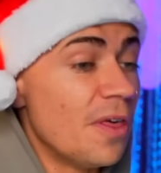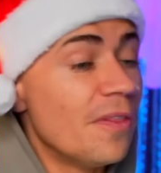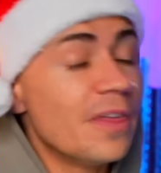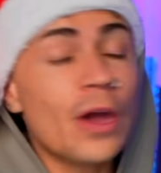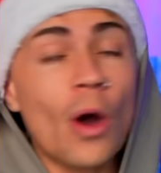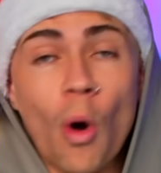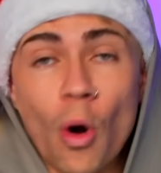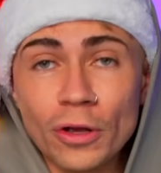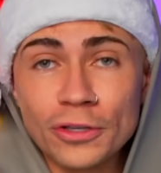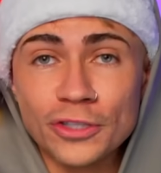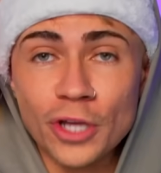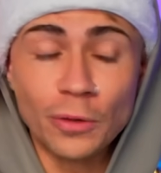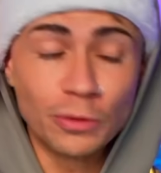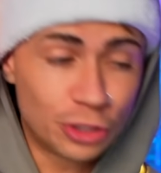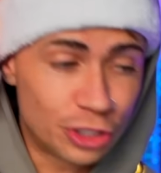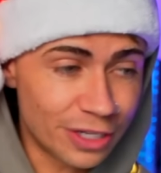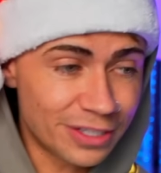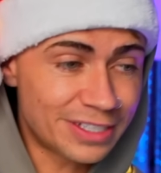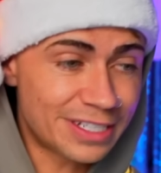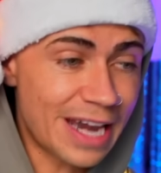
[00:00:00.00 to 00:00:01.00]
they also,
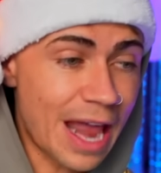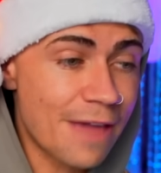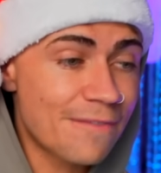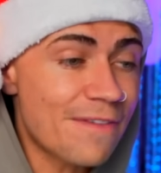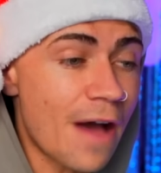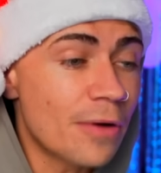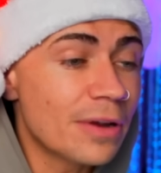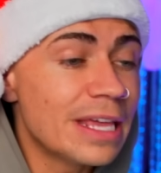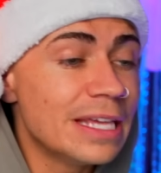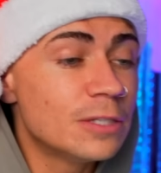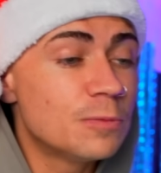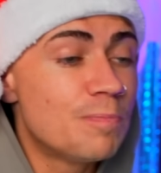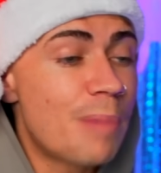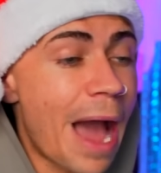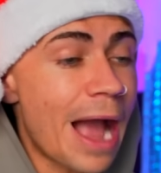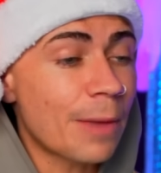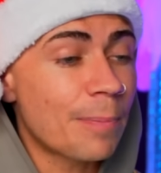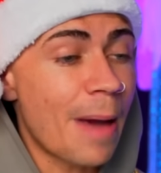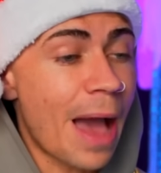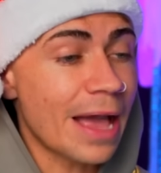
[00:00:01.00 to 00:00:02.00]
just today, found his
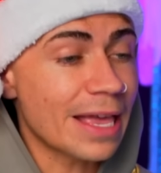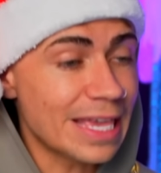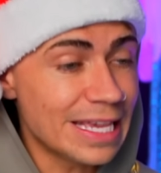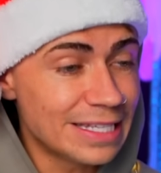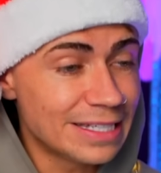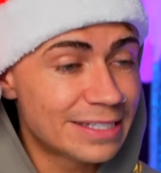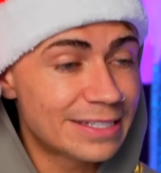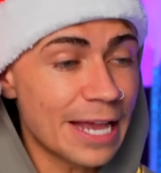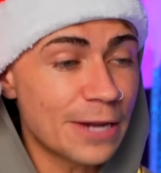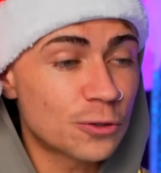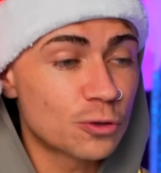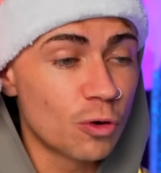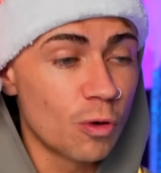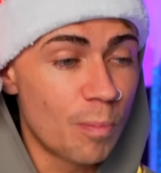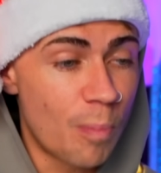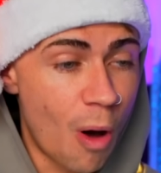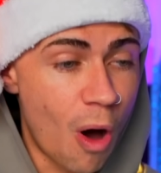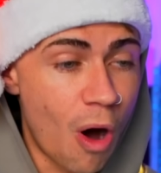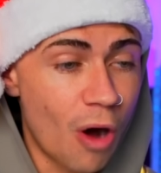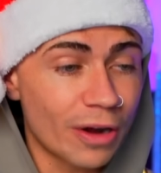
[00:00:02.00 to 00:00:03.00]
backpack in Central
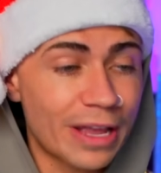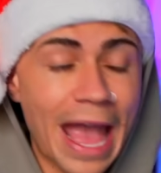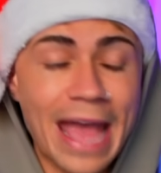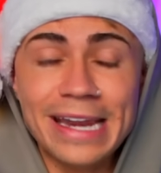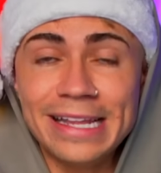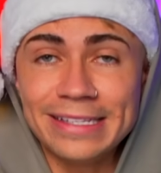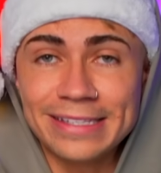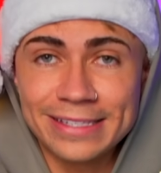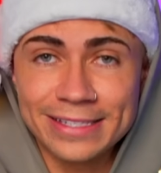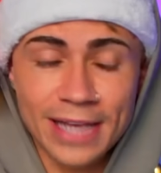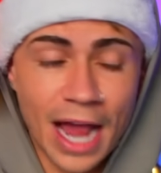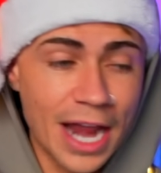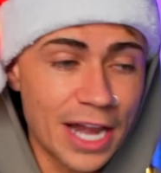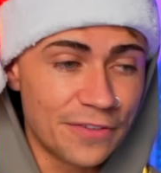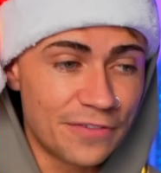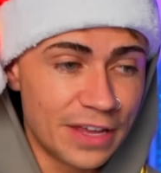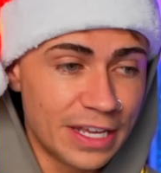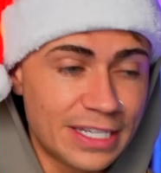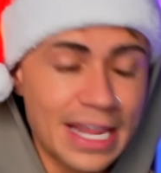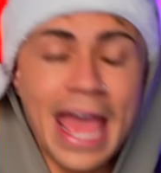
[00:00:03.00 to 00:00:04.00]
Park, and inside
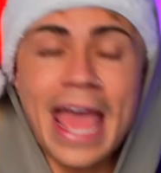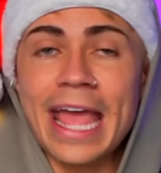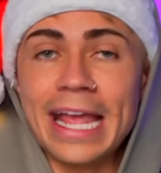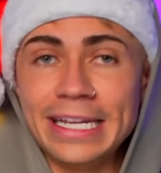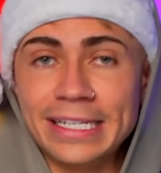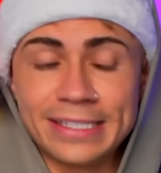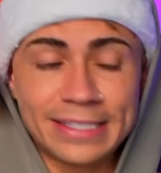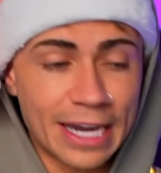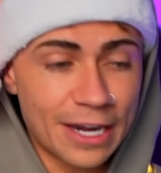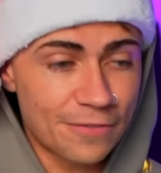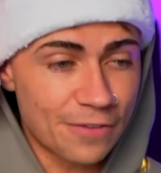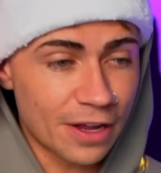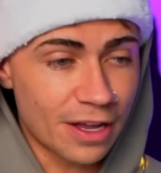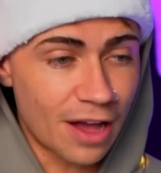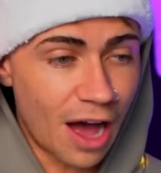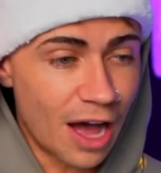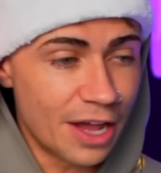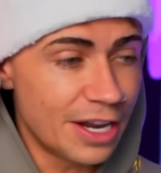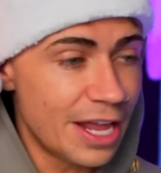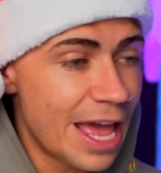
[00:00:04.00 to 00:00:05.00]
of it, instead of a
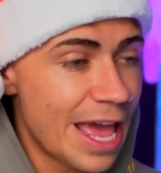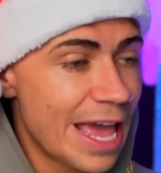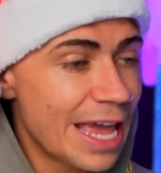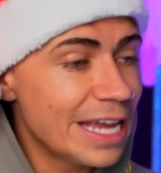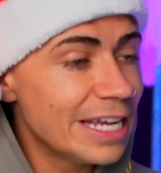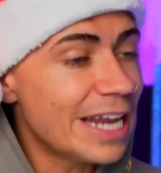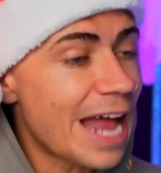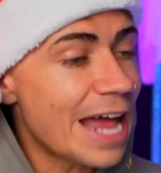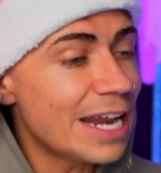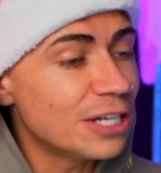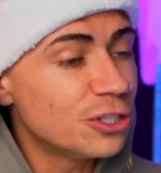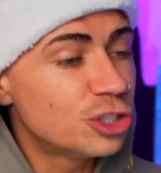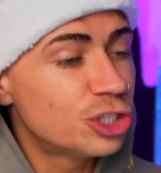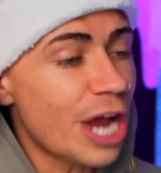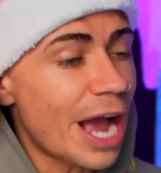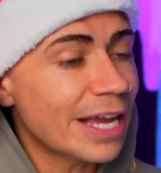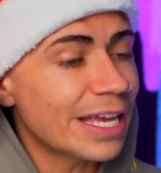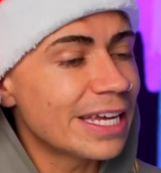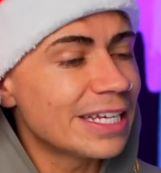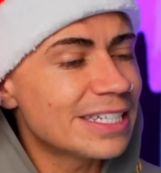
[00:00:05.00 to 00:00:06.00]
gun, it had a
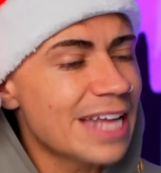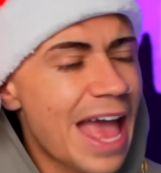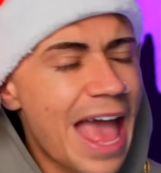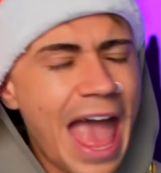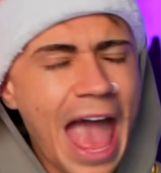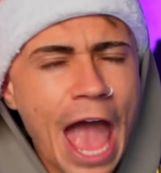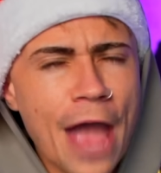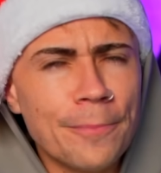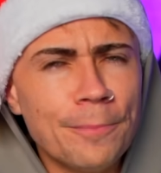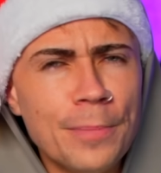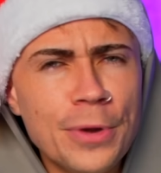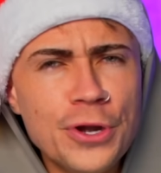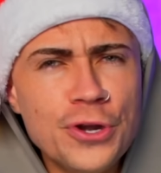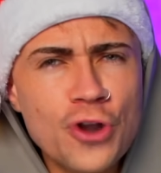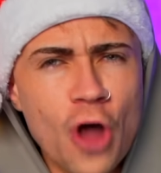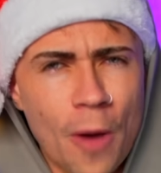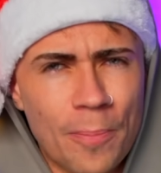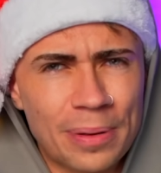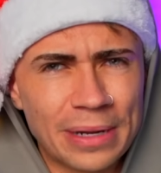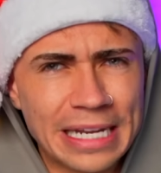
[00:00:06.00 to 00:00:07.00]
jacket and
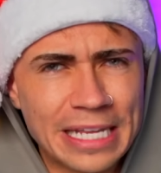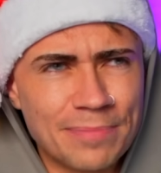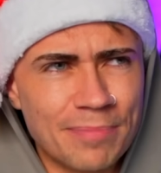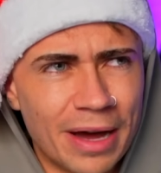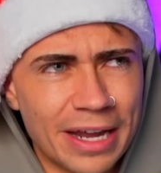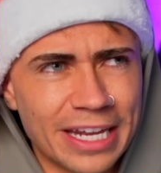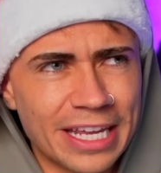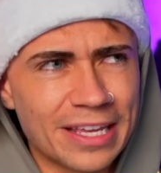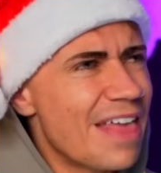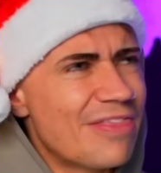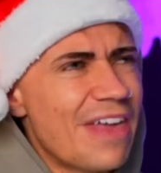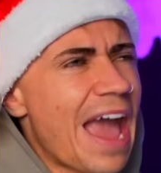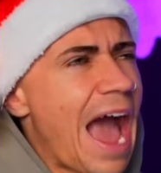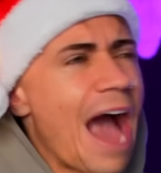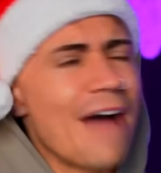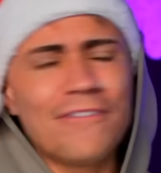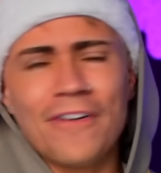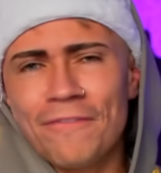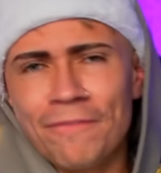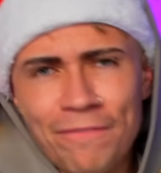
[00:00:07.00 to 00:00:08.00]
Monopoly money. They
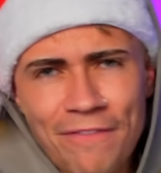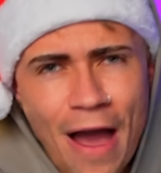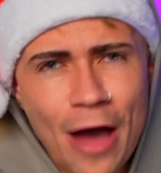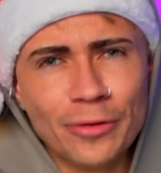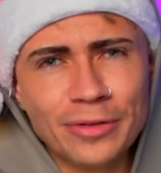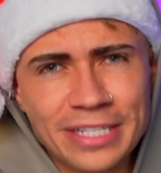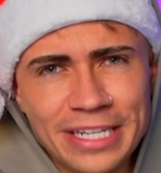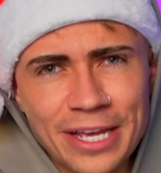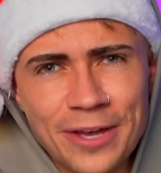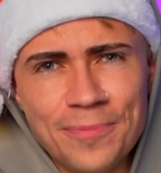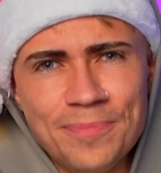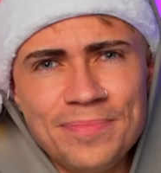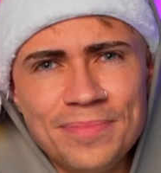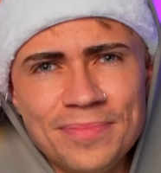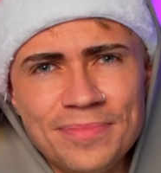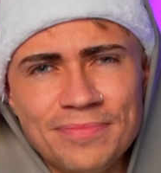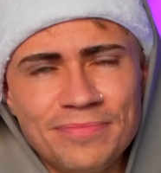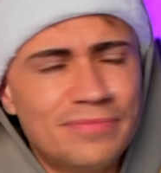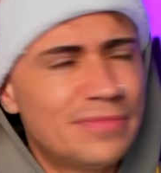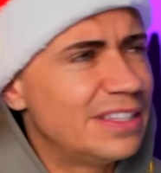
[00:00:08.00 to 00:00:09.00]
haven't found
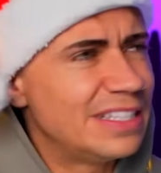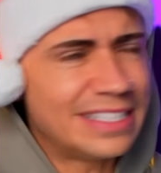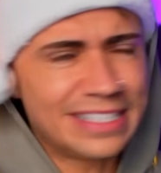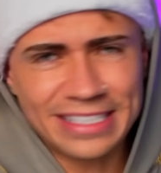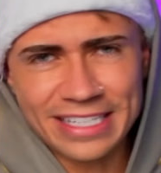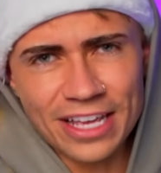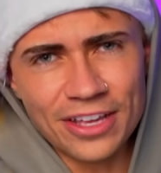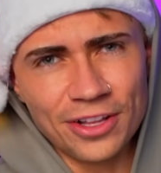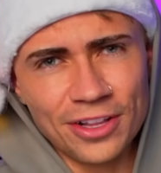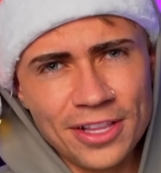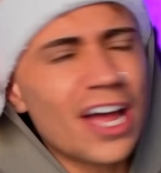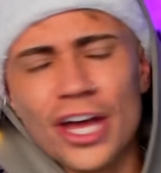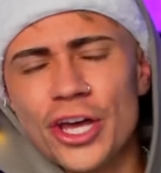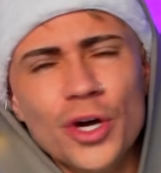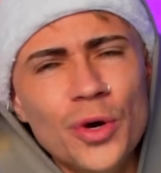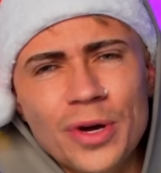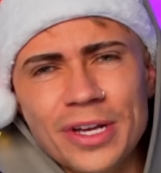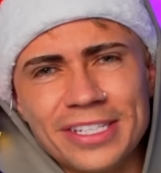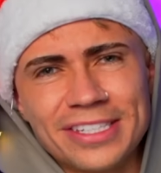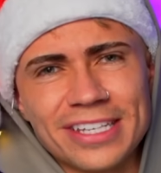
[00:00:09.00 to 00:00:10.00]
him still.
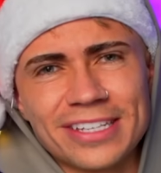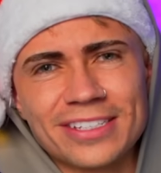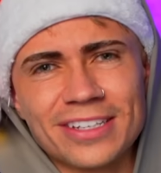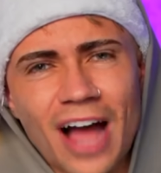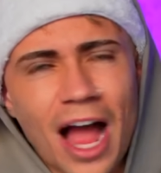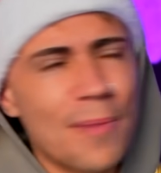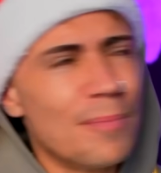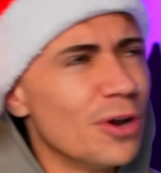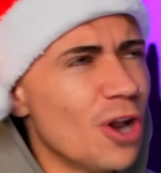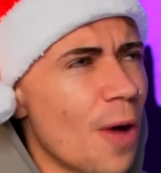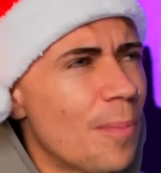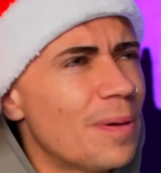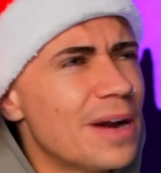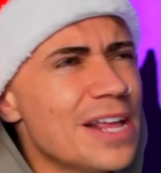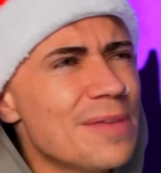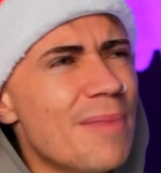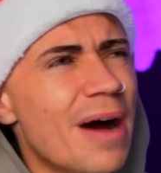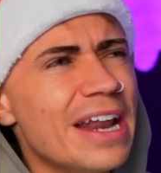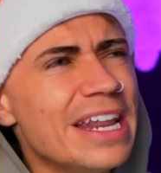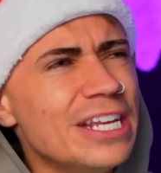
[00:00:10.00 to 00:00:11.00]
Who is this guy?
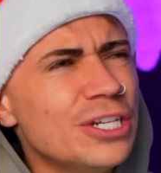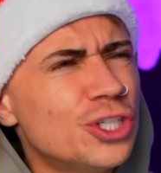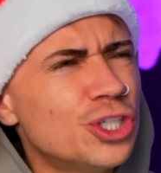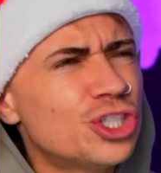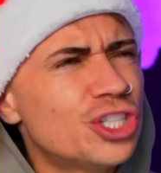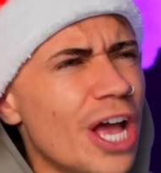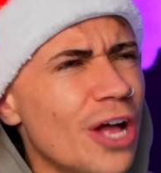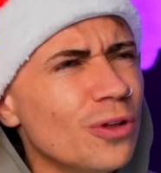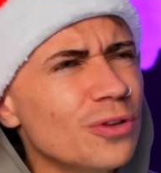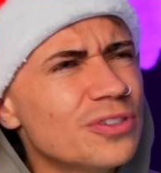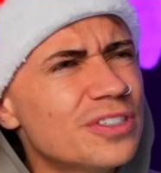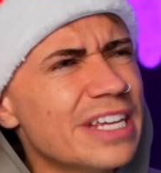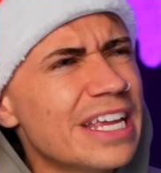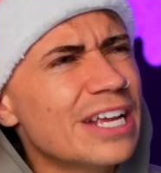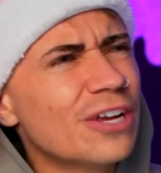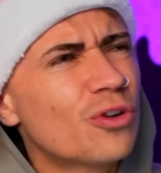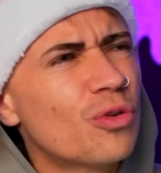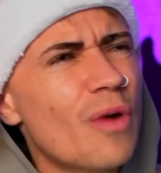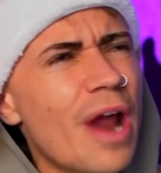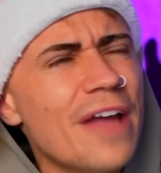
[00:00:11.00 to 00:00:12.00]
Monopoly money, shells
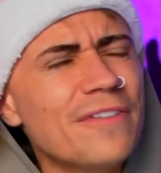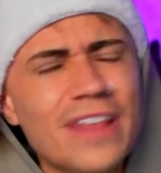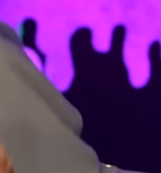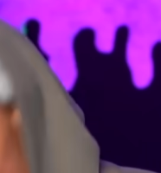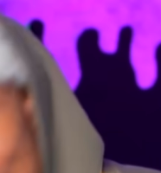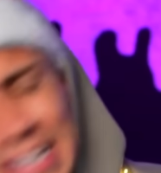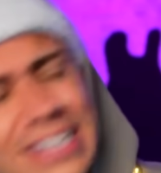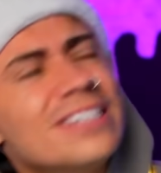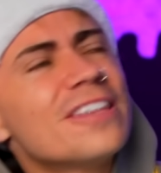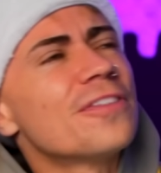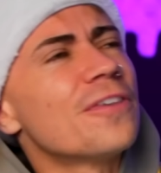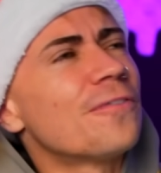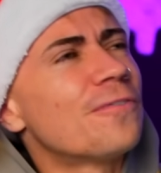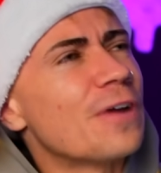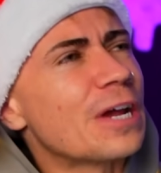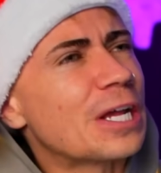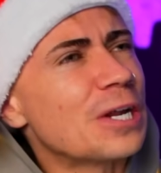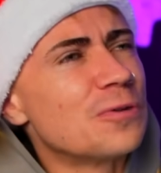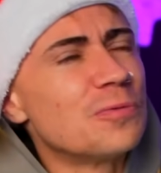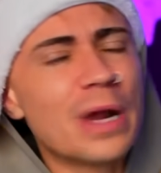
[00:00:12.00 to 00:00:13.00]
engraved. I mean, is it the
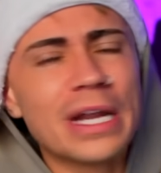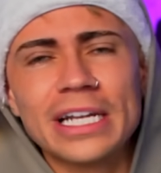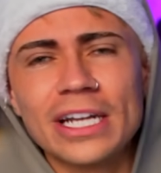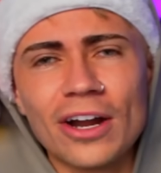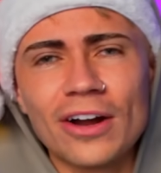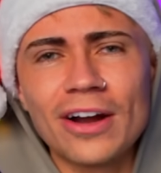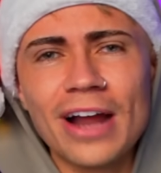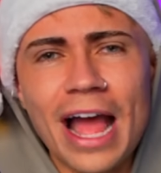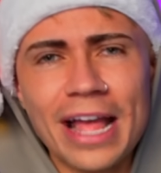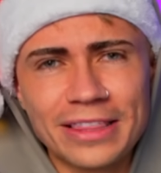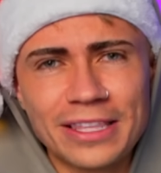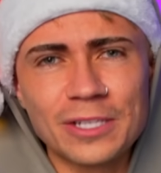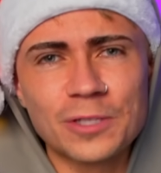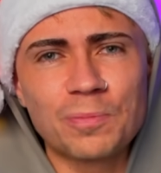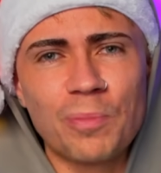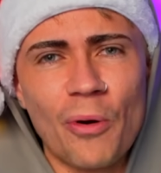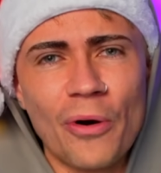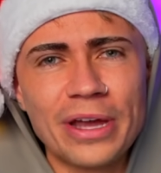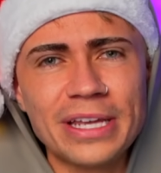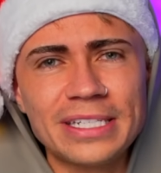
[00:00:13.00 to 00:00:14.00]
freaking Riddler at this
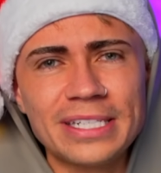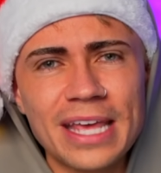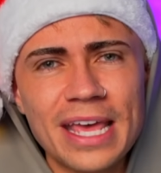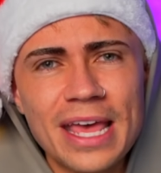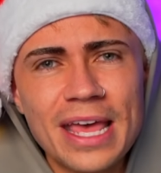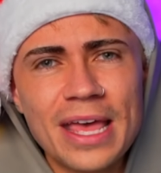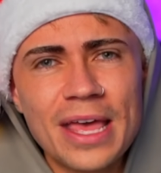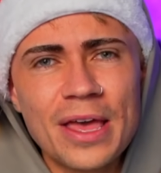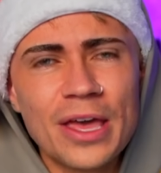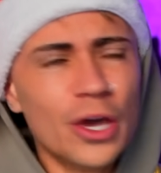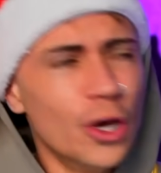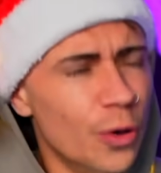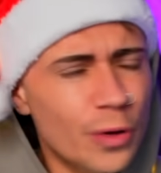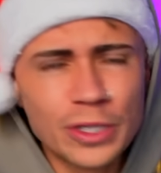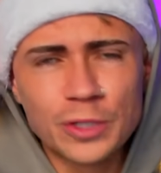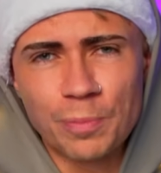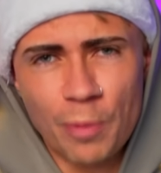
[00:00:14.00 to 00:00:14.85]
point? Who is